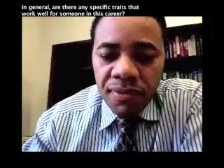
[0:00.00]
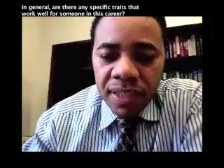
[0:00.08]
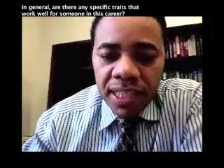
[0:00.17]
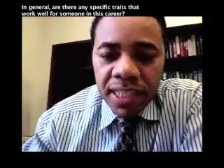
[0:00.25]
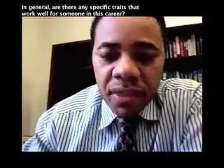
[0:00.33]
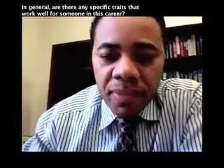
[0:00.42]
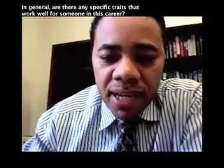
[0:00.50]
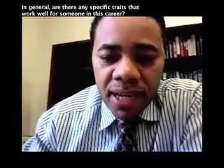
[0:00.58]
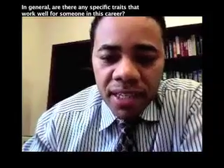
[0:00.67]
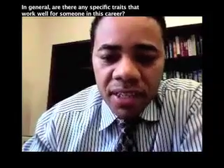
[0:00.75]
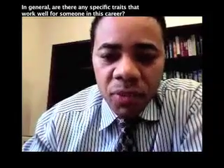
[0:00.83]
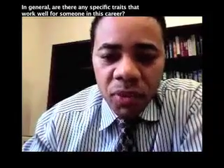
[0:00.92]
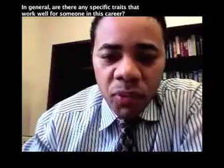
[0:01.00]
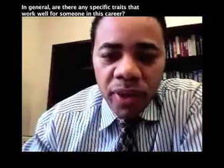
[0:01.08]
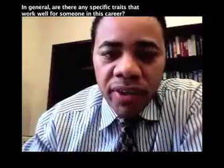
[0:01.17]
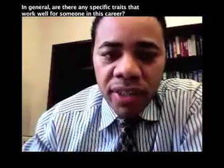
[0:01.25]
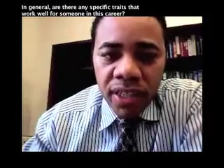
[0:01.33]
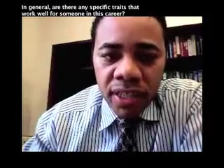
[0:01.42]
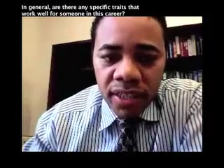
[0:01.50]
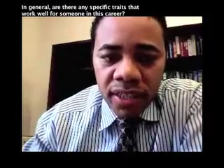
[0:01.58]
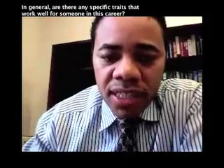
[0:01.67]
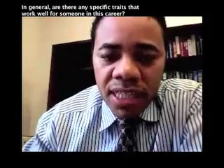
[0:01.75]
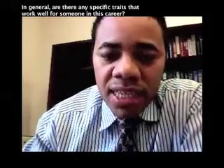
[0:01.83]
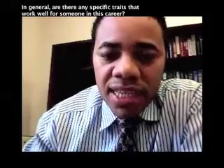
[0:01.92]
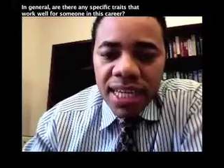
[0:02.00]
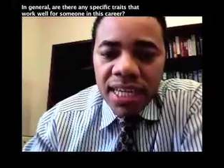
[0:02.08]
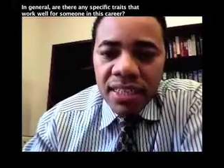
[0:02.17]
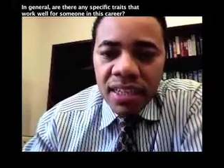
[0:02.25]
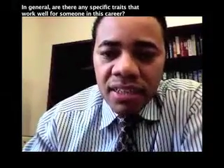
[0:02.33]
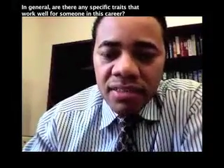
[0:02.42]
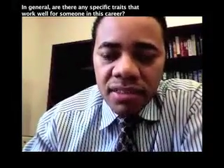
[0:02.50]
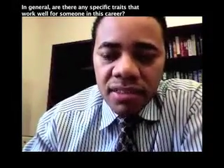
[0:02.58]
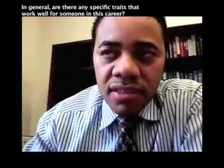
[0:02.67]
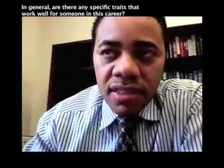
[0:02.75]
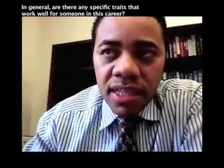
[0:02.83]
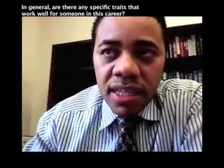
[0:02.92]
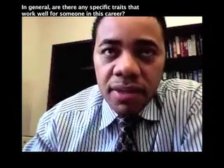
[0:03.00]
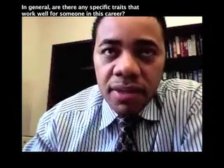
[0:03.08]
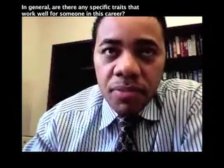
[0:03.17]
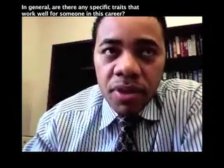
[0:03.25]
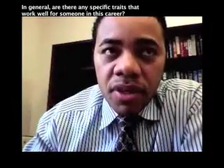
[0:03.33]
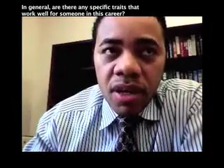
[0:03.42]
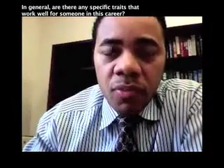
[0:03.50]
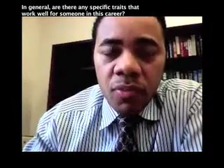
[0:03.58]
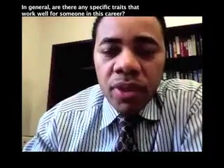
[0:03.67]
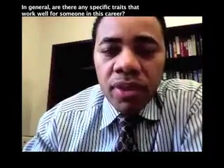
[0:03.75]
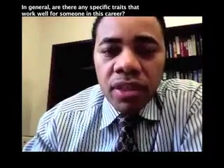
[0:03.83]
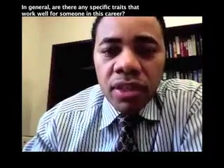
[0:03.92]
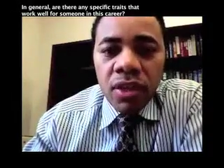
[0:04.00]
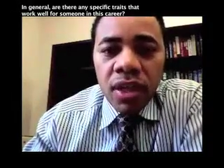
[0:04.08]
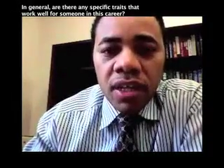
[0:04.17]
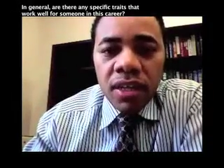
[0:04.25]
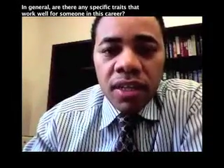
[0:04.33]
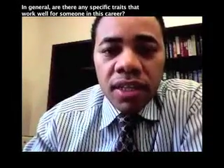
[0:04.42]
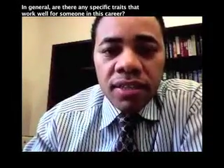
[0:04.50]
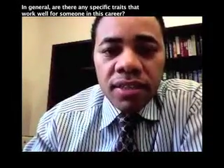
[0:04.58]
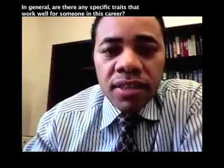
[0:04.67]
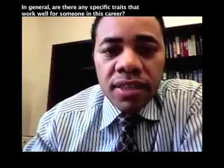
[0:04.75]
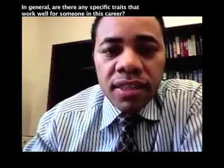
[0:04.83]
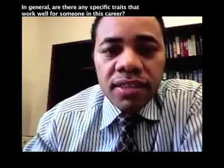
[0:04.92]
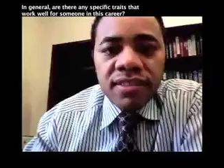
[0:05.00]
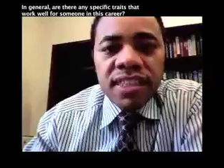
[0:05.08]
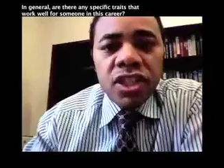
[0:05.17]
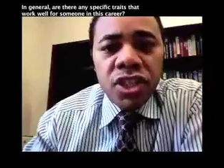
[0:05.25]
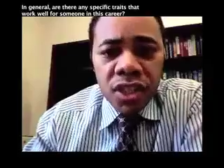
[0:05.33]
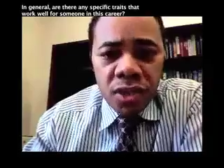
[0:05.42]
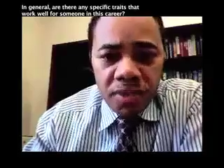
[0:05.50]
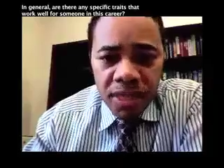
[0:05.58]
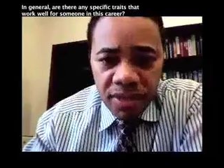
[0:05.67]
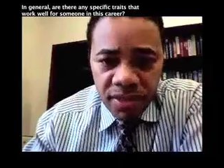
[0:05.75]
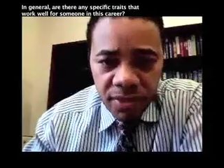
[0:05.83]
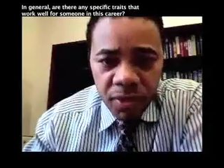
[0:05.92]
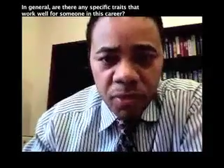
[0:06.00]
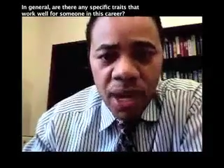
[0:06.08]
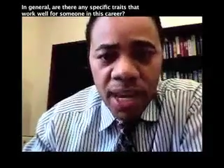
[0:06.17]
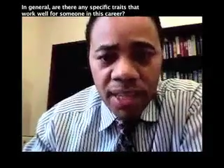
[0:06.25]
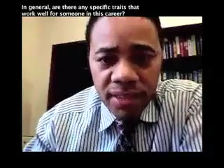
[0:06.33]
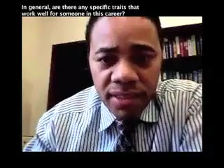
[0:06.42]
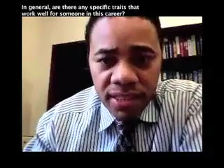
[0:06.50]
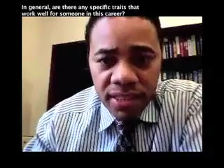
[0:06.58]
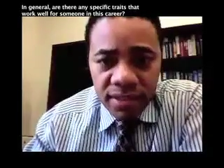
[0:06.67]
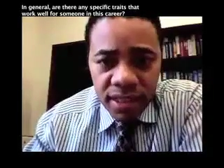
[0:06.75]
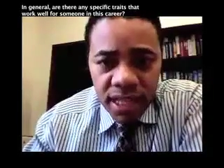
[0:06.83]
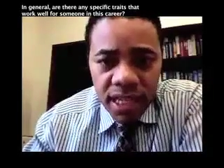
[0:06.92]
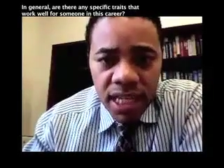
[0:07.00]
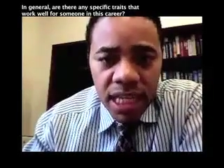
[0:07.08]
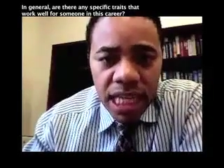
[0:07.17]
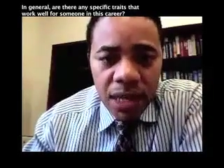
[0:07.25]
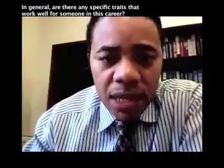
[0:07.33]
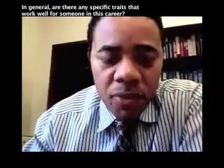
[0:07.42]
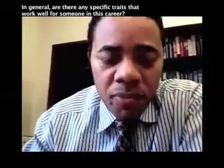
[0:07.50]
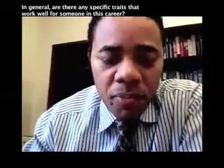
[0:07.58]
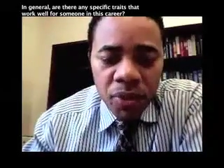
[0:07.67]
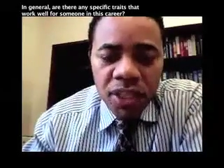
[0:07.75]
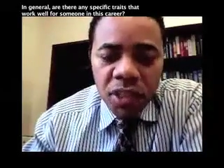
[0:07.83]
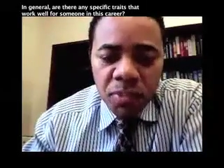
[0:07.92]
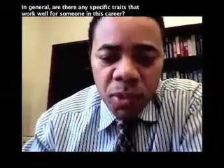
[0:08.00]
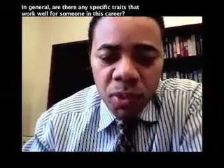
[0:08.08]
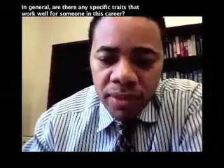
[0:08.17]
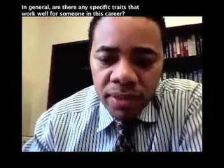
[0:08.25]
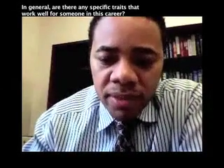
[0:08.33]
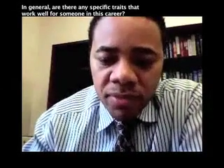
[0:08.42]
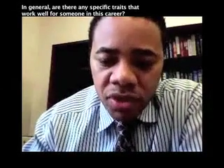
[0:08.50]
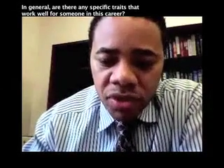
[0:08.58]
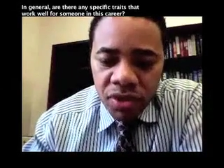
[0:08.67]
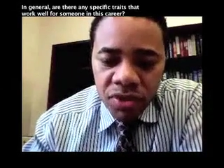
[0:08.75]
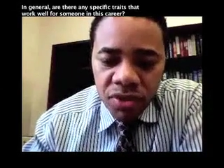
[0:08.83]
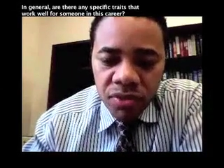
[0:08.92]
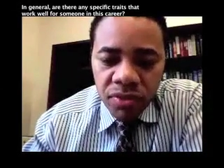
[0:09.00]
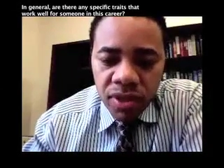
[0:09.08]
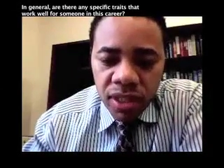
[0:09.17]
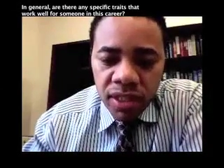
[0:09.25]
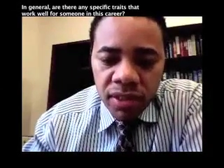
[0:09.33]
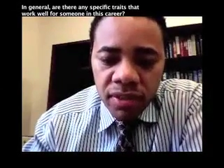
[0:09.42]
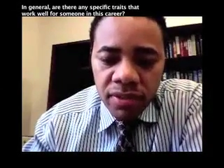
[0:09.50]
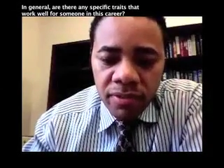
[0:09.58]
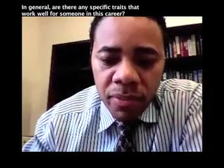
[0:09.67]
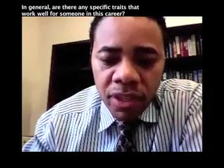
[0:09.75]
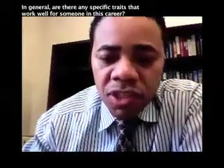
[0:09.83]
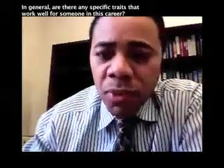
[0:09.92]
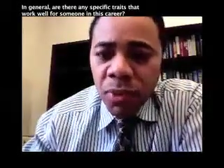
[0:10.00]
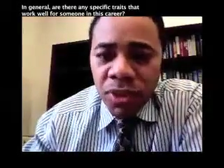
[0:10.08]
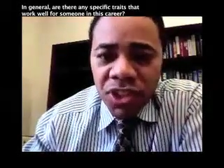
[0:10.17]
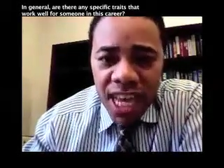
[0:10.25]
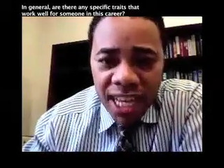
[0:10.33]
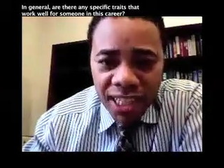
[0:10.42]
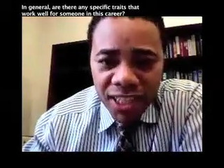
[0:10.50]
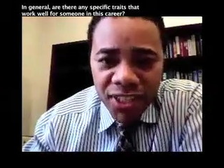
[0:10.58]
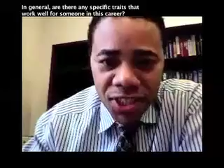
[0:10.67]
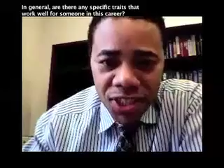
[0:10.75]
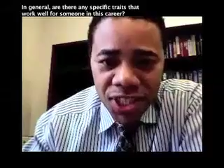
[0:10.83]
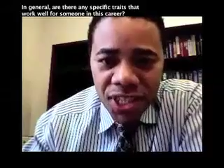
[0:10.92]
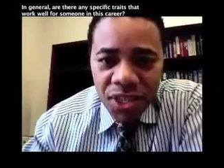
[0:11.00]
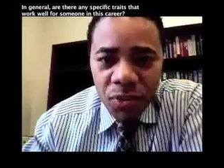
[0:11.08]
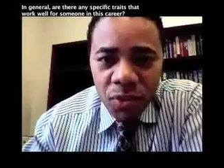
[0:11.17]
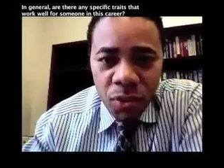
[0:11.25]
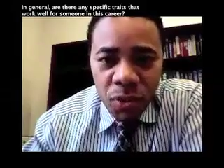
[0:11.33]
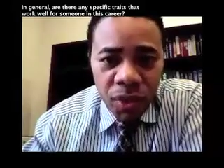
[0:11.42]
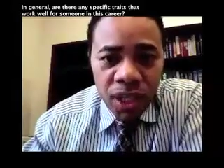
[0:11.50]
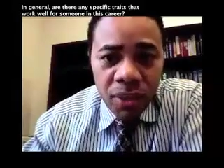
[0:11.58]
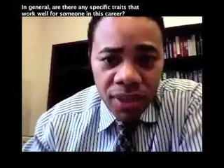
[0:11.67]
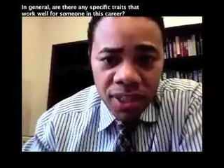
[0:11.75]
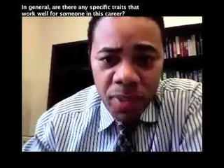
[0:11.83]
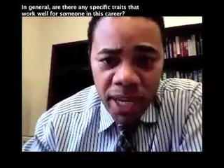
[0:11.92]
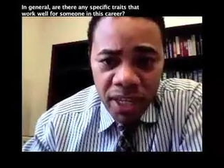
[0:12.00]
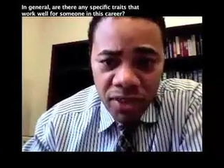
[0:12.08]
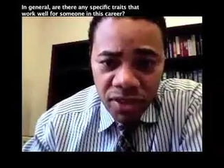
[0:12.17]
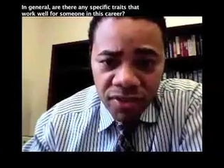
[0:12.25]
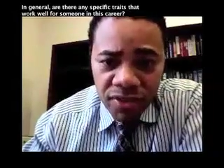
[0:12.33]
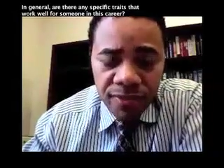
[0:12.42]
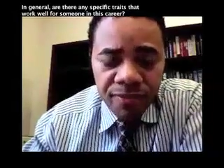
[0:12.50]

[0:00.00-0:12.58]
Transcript: feeling about it in one way or another, that it doesn't come with a set of judgments or biases that would predispose them to much more challenge with working with these patients.